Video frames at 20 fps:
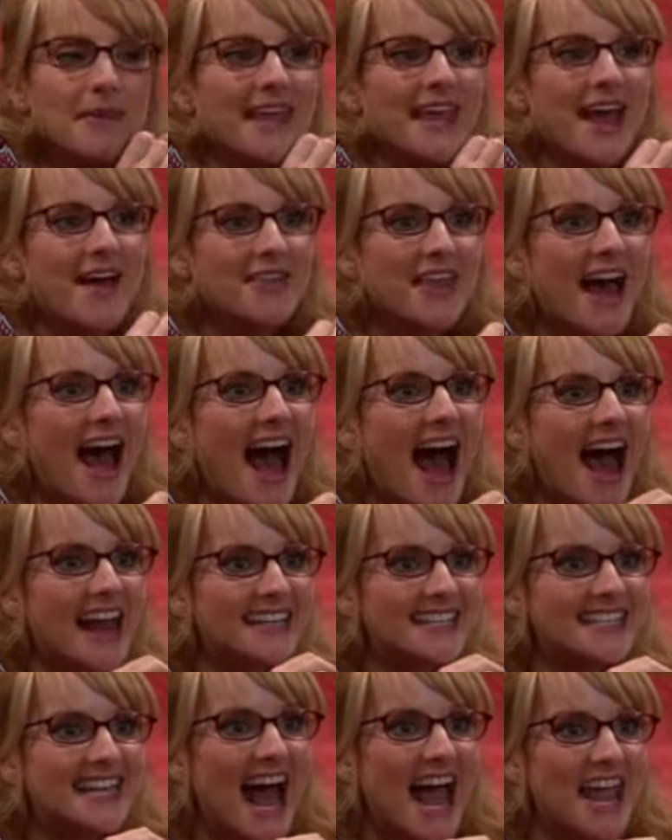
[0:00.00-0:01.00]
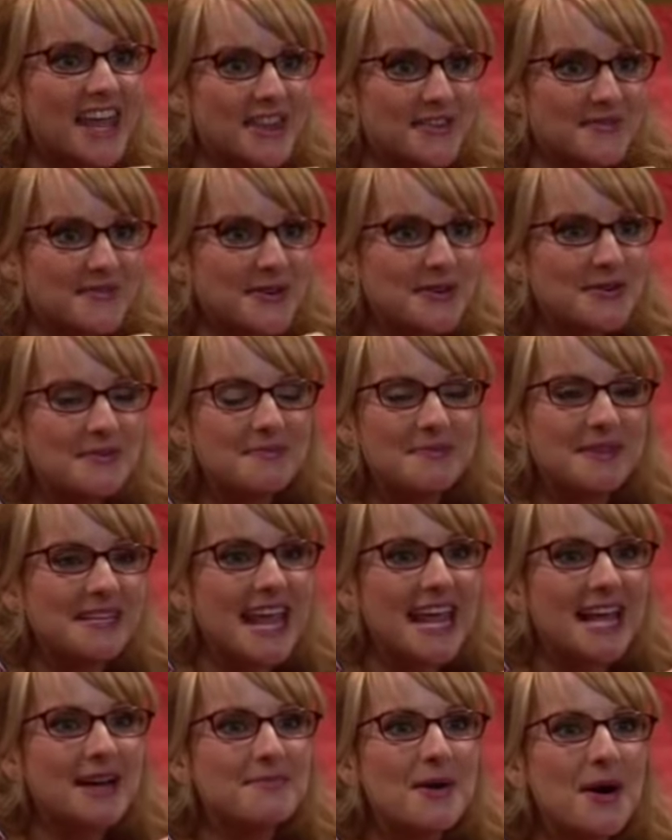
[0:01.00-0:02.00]
Pick out the hottest guy in the
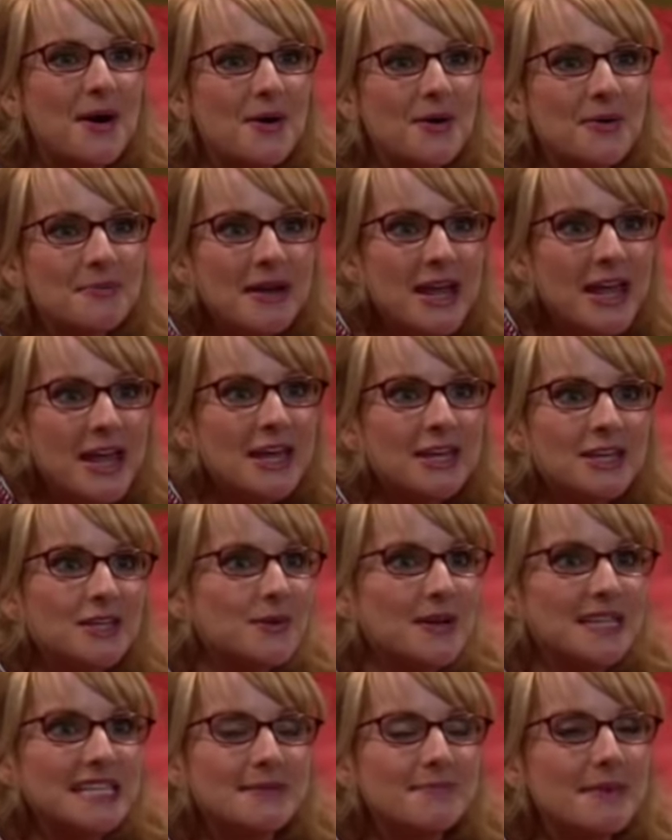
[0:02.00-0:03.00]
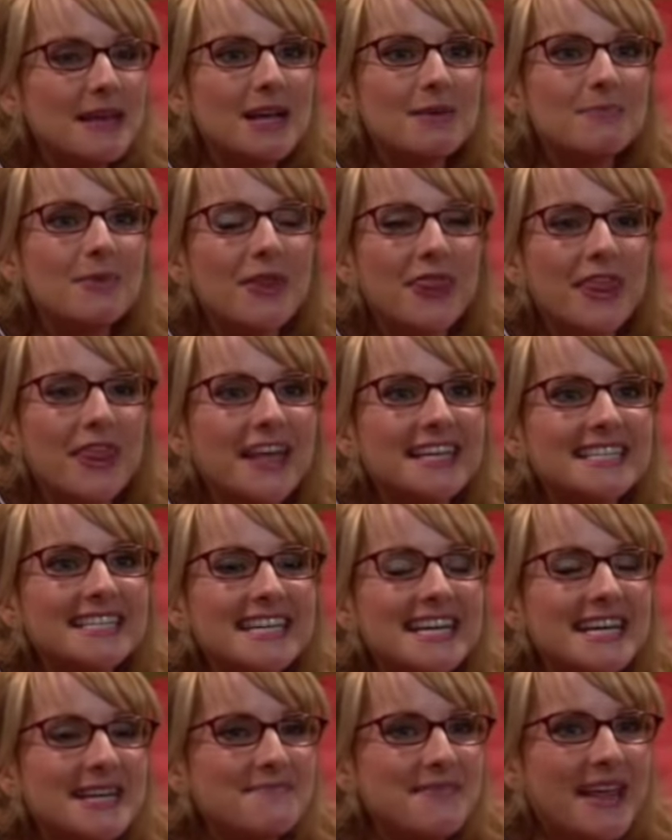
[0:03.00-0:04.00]
room, take him home, do unspeakable
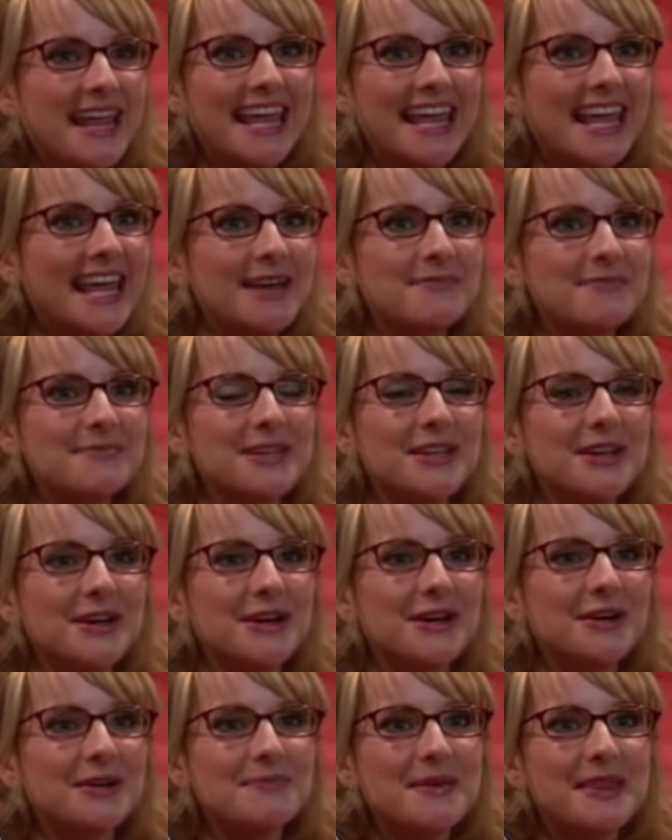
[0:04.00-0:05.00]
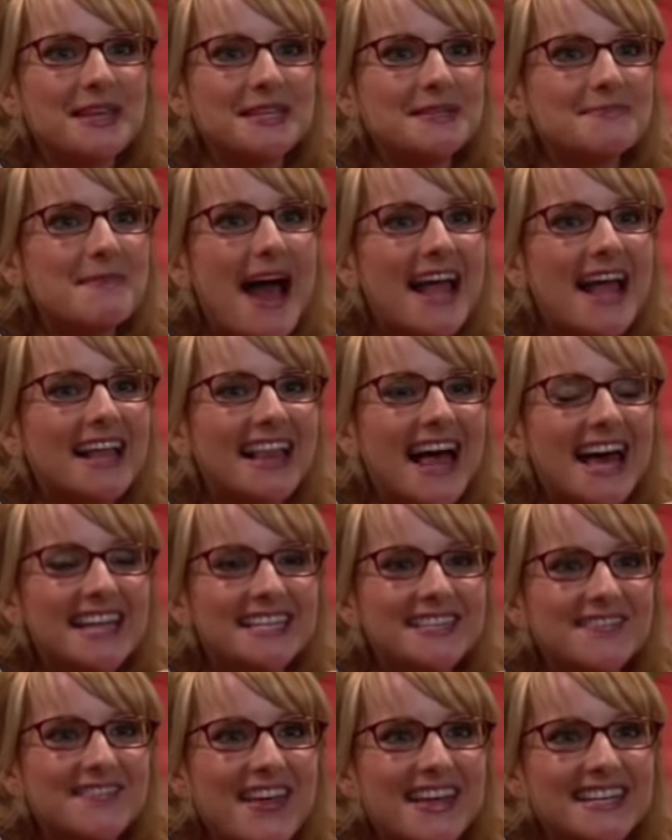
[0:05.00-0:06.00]
things to him, then kick him to the curb with a
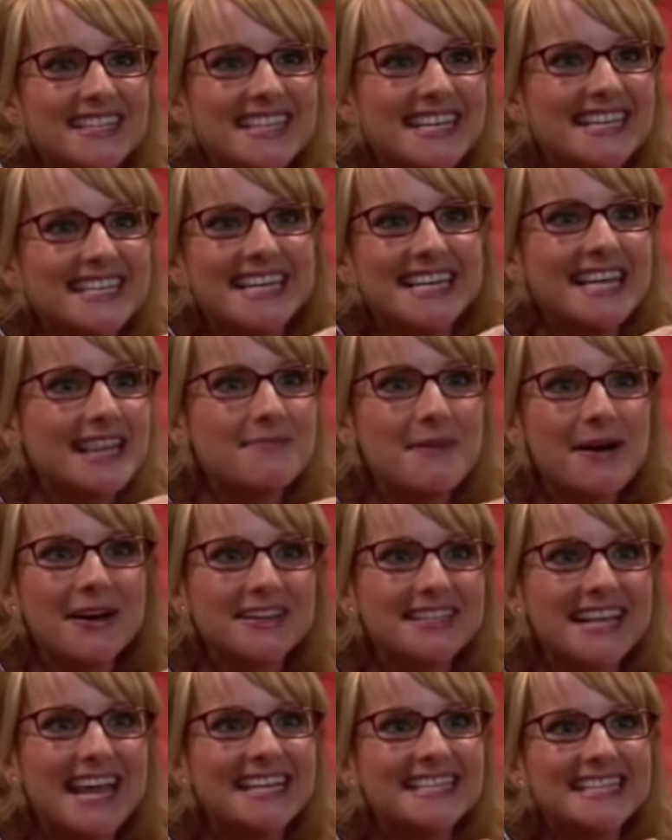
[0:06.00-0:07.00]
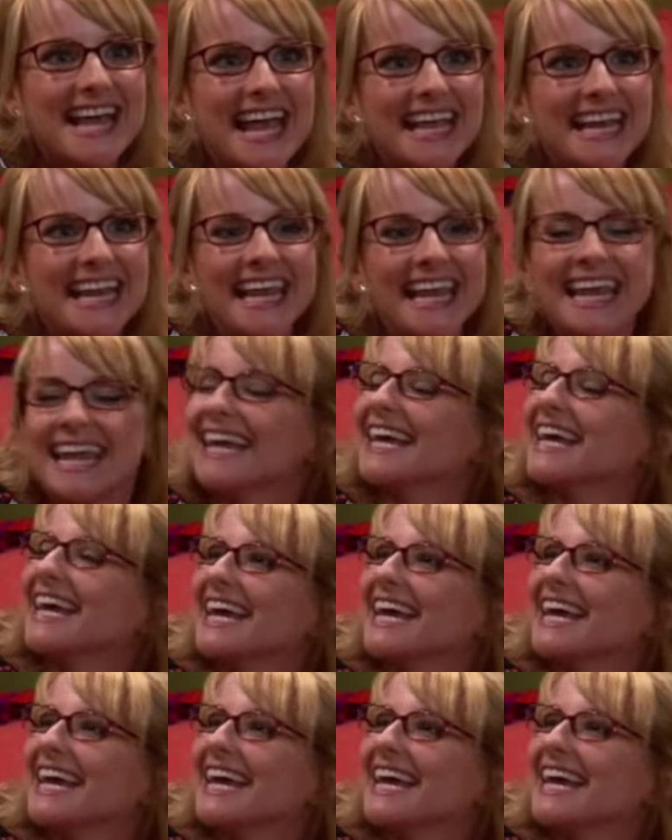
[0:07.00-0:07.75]
smile on his face and teeth marks on his hiney?